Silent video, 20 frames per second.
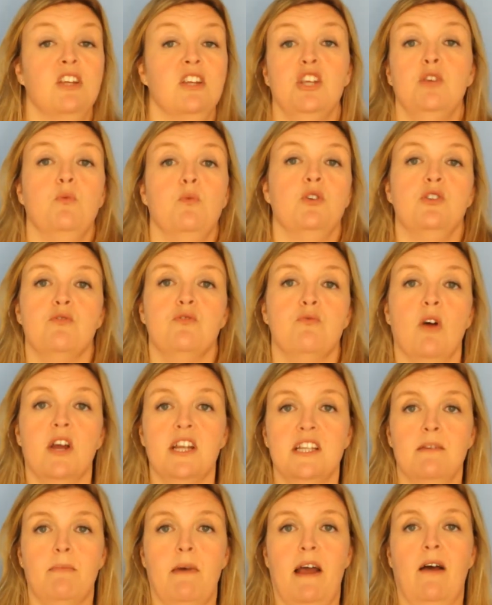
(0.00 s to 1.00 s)
you want to
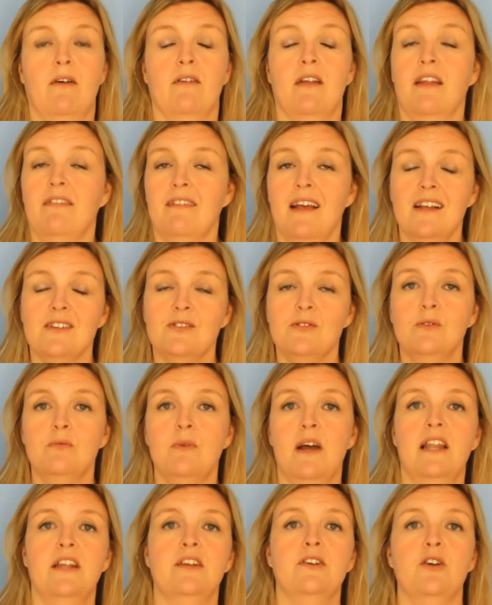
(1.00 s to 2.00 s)
write about, and that's all
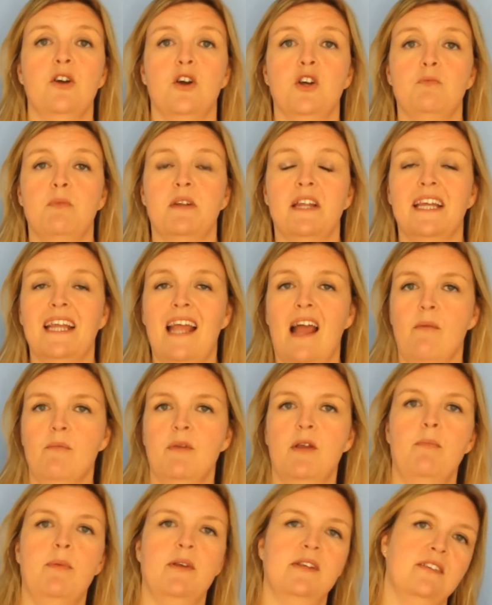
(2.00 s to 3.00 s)
well and good, but it can
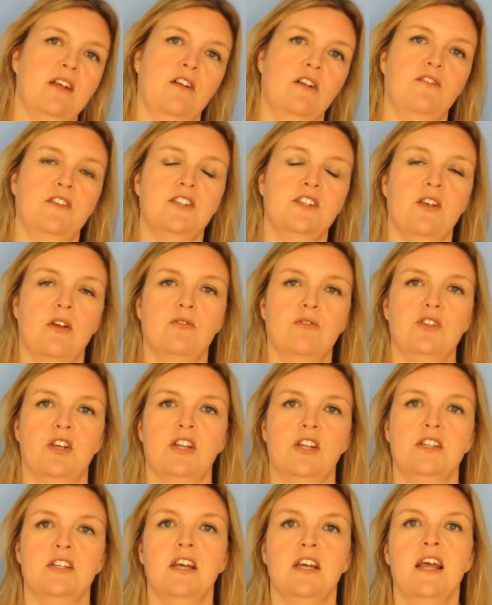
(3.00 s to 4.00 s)
be a bit
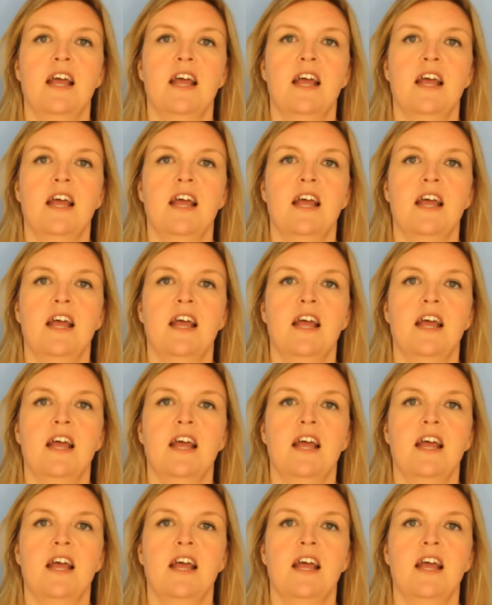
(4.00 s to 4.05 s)
self-indulgent.